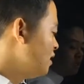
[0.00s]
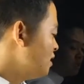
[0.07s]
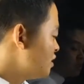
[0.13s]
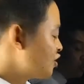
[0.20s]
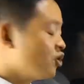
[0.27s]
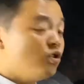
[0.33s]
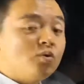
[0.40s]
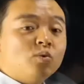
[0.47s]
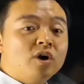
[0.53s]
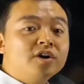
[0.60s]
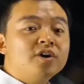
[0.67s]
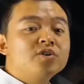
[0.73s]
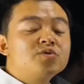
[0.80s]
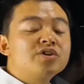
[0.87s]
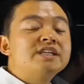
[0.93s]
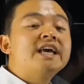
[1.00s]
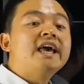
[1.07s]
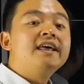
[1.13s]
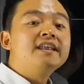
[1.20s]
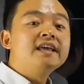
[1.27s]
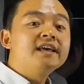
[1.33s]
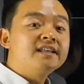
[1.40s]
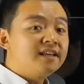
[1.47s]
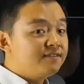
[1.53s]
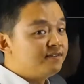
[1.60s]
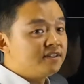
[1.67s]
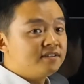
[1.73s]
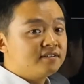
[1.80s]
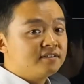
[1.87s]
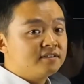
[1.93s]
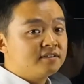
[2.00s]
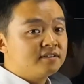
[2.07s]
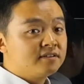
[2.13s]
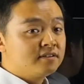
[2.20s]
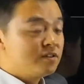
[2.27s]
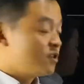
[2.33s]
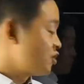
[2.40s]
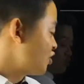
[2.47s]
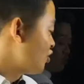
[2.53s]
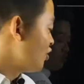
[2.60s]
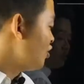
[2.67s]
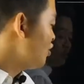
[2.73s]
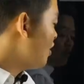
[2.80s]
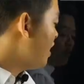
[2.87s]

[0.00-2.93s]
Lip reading: So 111. So you